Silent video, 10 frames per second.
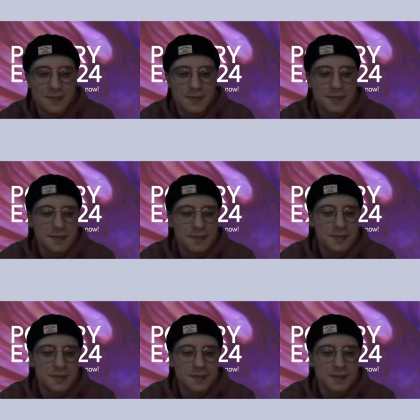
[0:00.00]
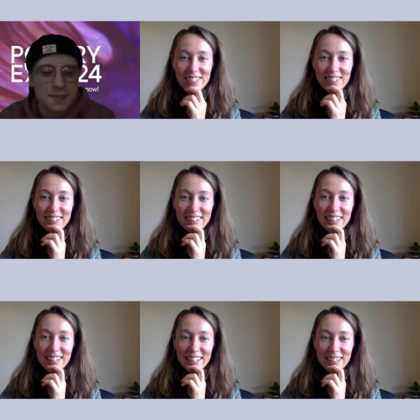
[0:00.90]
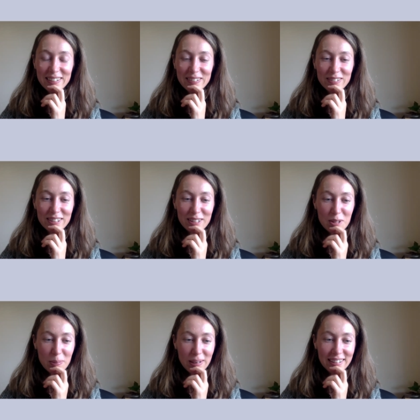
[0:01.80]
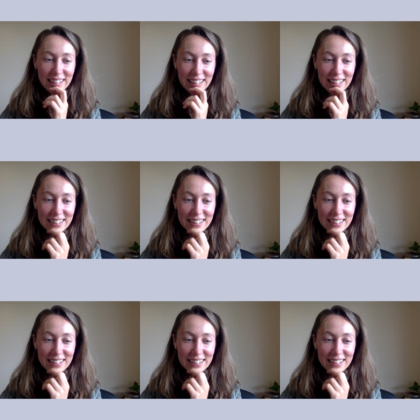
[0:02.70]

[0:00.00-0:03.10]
guessing. It was very very inspiring.